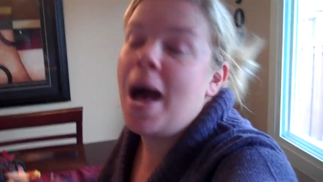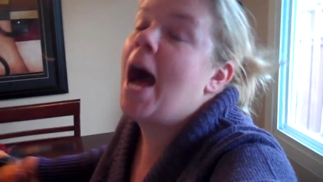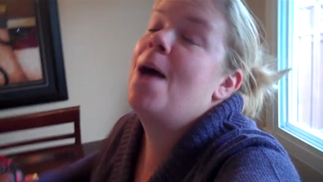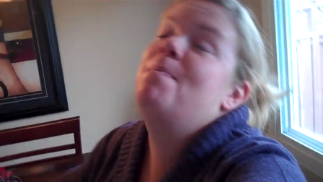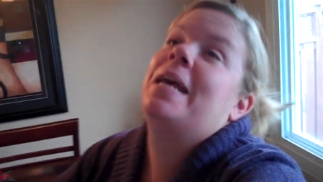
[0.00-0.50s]

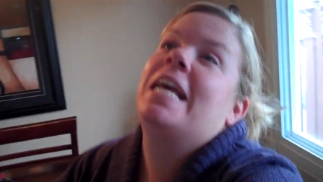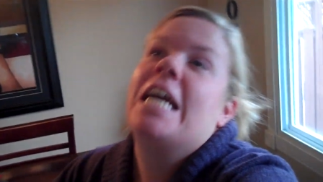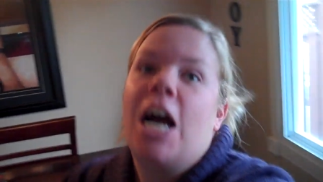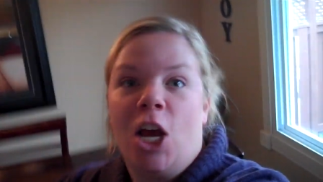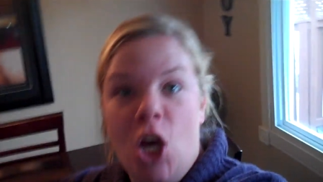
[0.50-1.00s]
I'm making
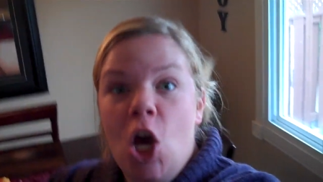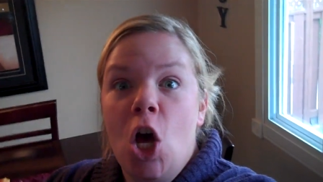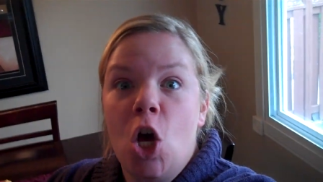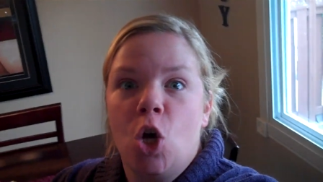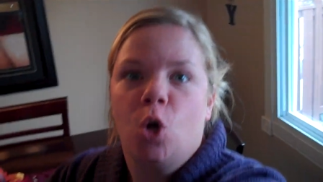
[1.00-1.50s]
a
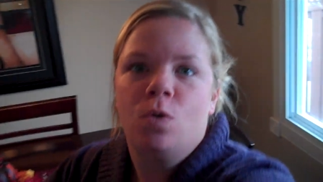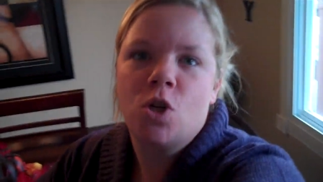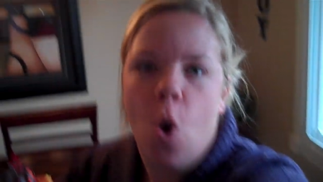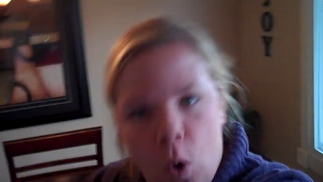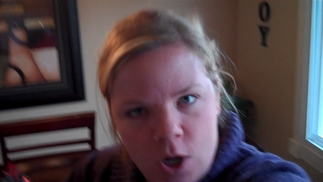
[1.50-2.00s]

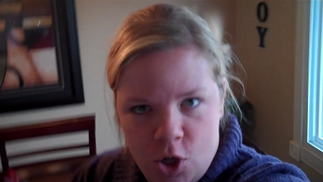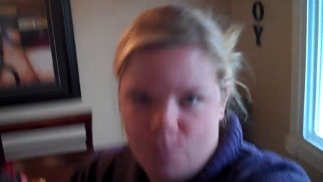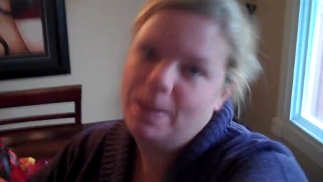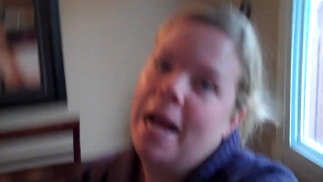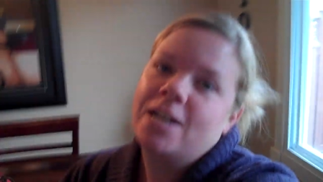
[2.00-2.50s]
huge orange
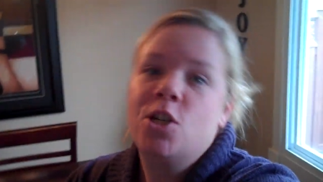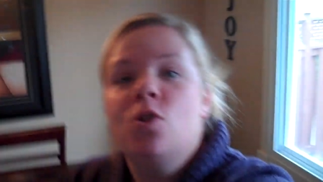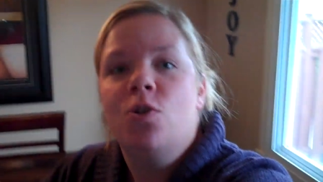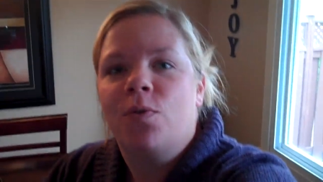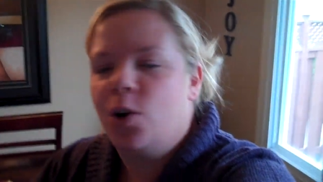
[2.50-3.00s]
and black
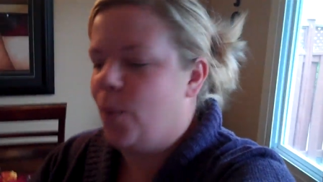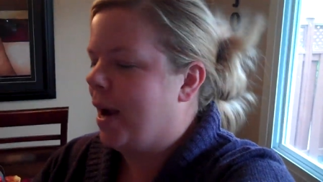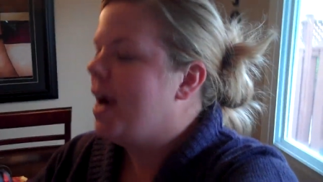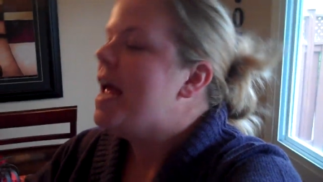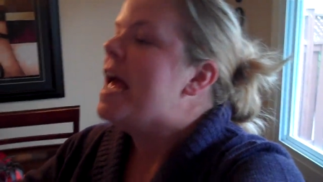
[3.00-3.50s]
tutu for her to
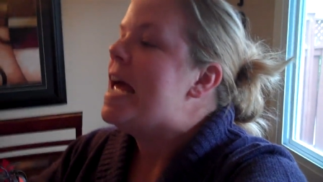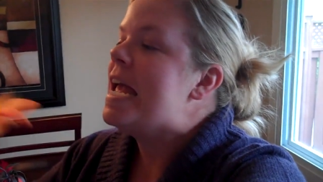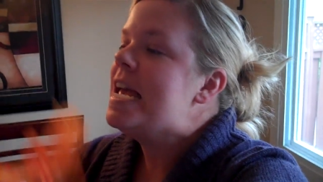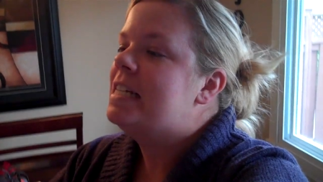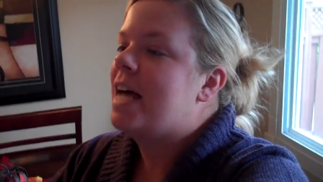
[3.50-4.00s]
wear.
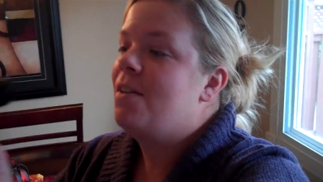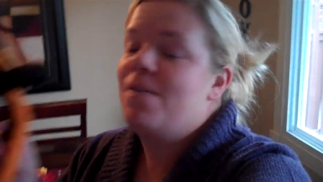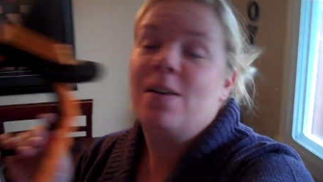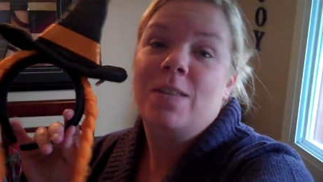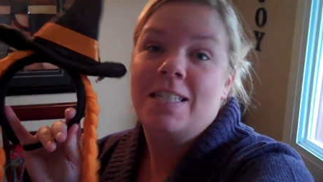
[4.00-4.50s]
And I
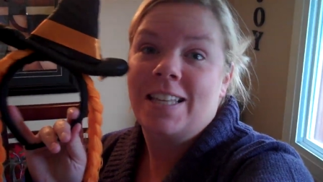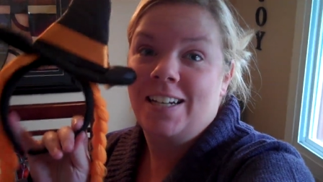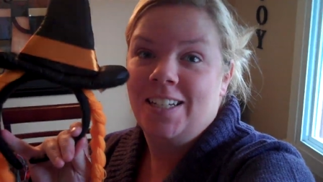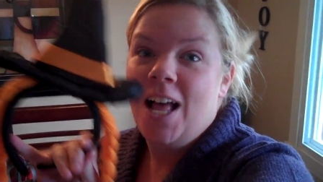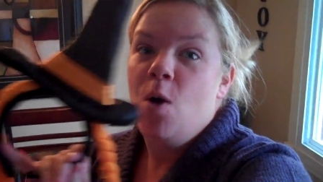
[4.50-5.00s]
found this
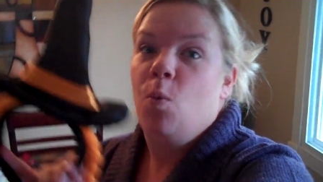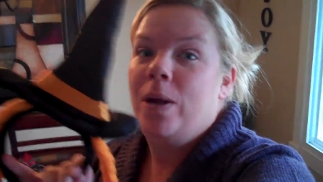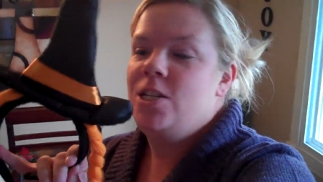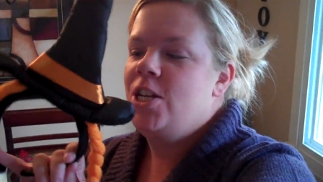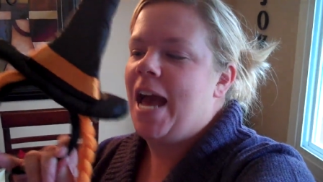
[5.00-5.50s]
little
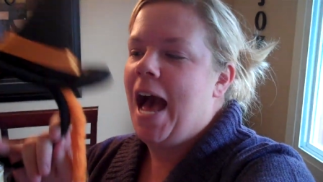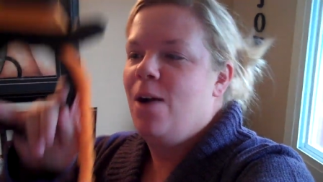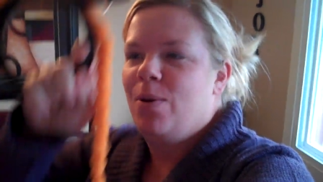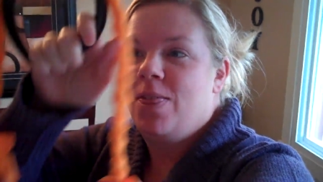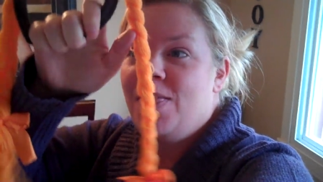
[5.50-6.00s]
witchy
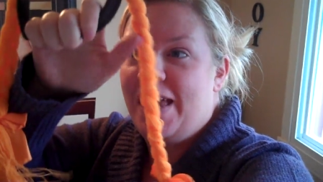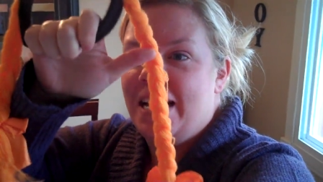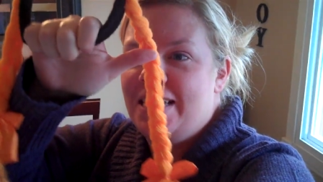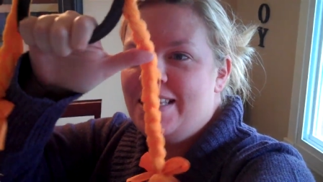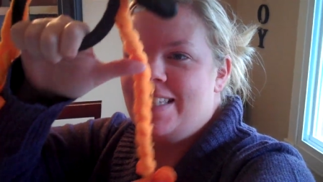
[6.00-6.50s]
hat with
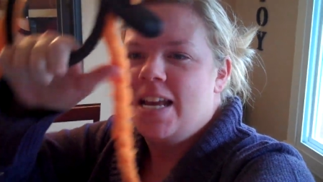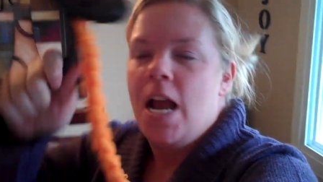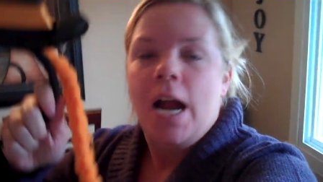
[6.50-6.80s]
things.